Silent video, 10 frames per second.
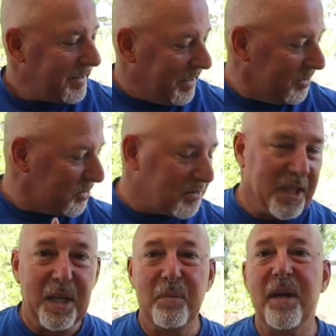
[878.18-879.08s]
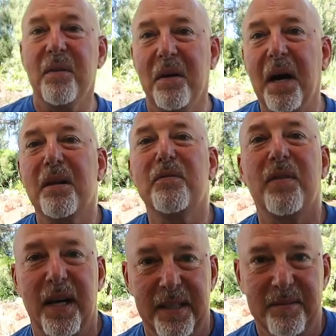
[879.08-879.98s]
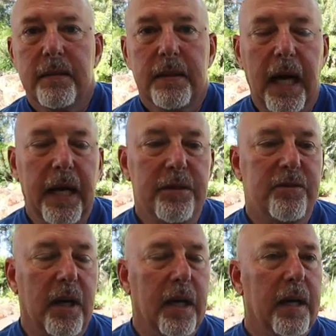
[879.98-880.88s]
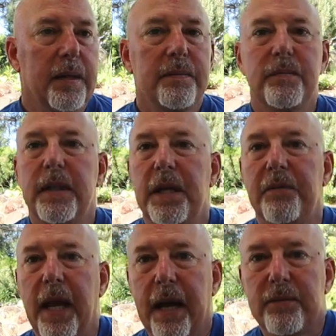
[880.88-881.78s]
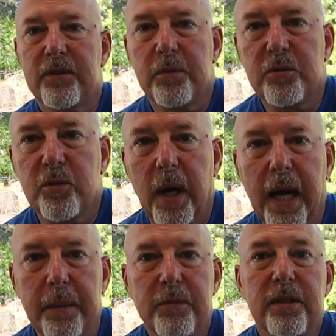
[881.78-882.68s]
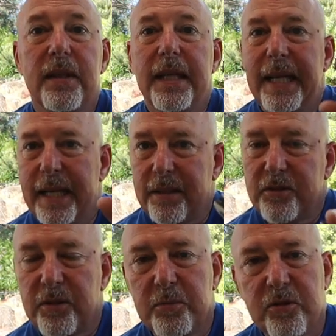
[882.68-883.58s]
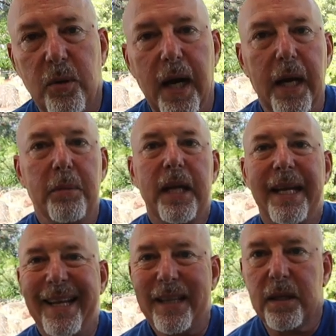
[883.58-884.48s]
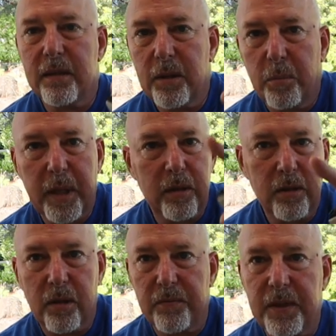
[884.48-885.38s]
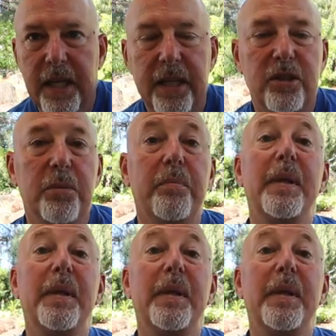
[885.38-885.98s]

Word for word: This is going to be a lot of fun. Guys, uh, if you haven't subscribed, hit the subscribe hit the little bell notification